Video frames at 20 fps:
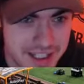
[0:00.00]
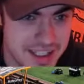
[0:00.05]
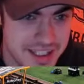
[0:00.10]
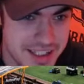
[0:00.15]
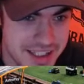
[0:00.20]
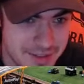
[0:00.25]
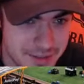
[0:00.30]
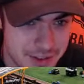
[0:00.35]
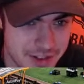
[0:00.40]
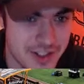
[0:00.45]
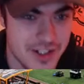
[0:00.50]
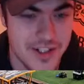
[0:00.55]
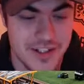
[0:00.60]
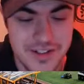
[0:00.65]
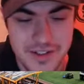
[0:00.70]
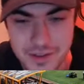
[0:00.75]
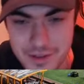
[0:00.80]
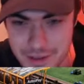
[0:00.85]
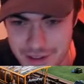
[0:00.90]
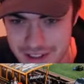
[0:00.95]
you never
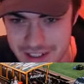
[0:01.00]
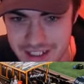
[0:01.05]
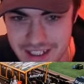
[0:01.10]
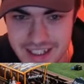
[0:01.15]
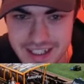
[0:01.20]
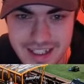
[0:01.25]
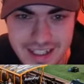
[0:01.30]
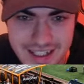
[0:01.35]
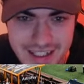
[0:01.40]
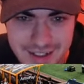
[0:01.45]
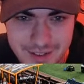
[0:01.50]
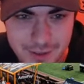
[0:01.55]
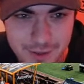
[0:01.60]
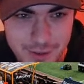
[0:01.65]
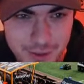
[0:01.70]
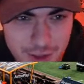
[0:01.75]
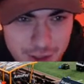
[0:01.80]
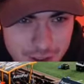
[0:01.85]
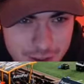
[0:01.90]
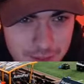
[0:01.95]
know.
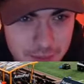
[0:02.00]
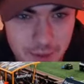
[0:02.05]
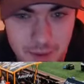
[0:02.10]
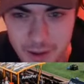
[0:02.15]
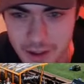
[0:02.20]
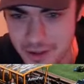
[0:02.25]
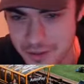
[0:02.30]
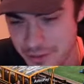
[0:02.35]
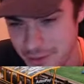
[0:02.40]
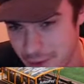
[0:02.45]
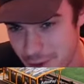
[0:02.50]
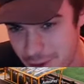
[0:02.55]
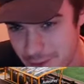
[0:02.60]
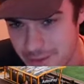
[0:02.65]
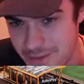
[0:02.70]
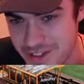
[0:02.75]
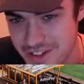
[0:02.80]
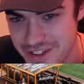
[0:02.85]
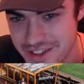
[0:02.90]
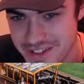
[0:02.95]
Fulham
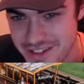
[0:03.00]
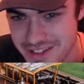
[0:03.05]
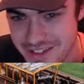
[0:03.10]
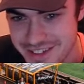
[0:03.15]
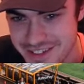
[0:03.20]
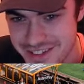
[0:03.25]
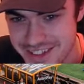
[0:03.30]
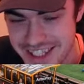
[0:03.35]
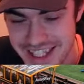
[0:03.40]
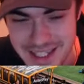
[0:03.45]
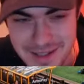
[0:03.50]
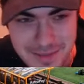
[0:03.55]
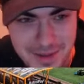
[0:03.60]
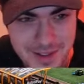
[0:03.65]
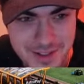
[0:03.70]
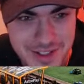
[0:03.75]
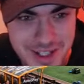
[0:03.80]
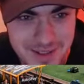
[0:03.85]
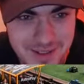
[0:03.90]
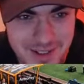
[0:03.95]
to keep
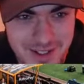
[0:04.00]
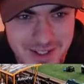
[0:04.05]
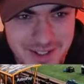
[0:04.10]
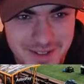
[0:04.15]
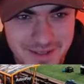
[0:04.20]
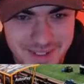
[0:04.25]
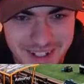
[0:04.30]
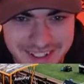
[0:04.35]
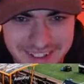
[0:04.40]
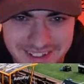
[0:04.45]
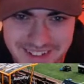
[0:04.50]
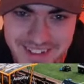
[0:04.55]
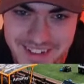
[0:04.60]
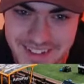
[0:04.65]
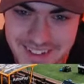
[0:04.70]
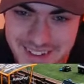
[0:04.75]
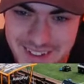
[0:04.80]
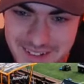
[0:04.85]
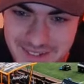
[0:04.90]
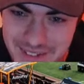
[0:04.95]
us up. Could you imagine?
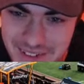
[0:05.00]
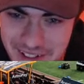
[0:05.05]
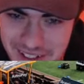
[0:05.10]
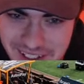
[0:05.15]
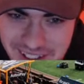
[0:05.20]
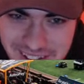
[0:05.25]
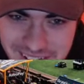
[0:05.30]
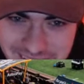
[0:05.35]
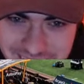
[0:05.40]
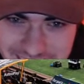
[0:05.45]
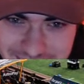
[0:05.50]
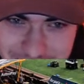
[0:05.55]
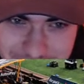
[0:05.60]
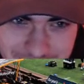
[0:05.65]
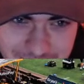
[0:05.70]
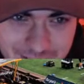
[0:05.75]
Oh my god, that'd be